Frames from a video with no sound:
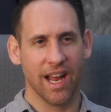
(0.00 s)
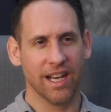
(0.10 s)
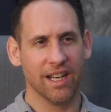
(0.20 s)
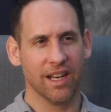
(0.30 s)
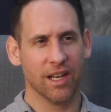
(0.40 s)

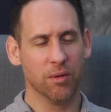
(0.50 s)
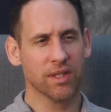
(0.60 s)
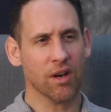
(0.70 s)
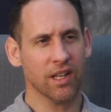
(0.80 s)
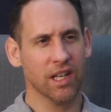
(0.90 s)
And he
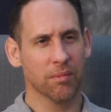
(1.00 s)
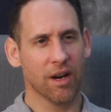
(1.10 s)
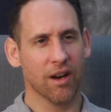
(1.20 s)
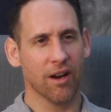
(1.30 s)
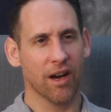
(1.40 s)
was talking
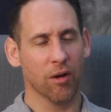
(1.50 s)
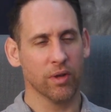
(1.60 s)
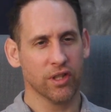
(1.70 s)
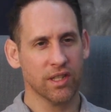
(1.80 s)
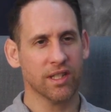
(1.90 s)
about how
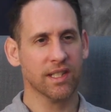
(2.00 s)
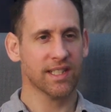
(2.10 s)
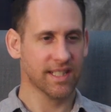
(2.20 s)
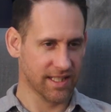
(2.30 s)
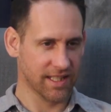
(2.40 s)
when
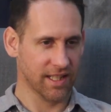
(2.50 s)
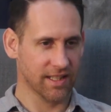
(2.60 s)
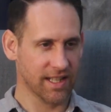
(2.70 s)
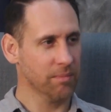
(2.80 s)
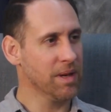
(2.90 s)
Jesus
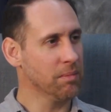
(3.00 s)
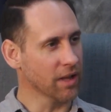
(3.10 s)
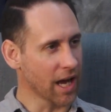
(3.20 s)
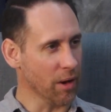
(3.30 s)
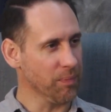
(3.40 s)
sent
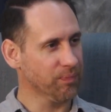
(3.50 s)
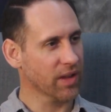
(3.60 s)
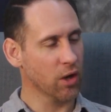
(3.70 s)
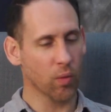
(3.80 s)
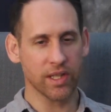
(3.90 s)
people out,
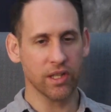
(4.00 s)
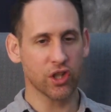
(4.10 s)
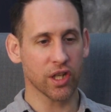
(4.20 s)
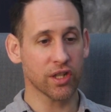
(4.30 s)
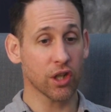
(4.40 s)
it wasn't
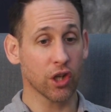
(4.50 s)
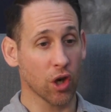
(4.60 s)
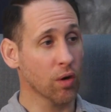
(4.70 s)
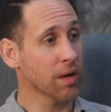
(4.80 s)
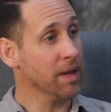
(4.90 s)
just
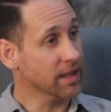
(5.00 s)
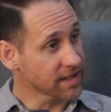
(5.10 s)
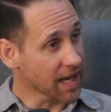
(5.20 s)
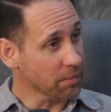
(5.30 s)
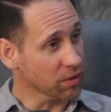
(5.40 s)
go and make
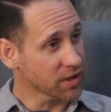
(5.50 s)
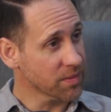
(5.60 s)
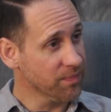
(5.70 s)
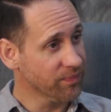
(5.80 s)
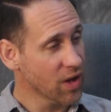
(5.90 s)
disciples.